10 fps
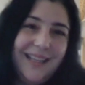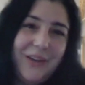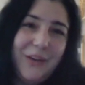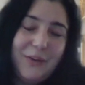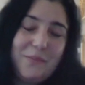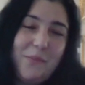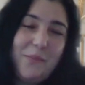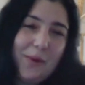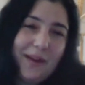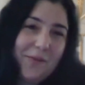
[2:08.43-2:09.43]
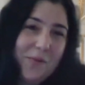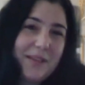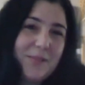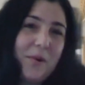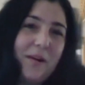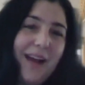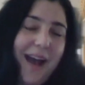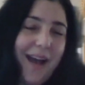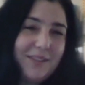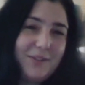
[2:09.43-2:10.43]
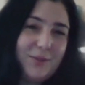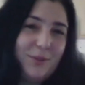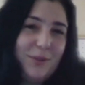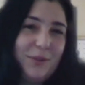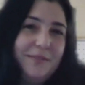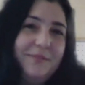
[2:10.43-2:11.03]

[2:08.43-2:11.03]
Good morning, West Warwick High School.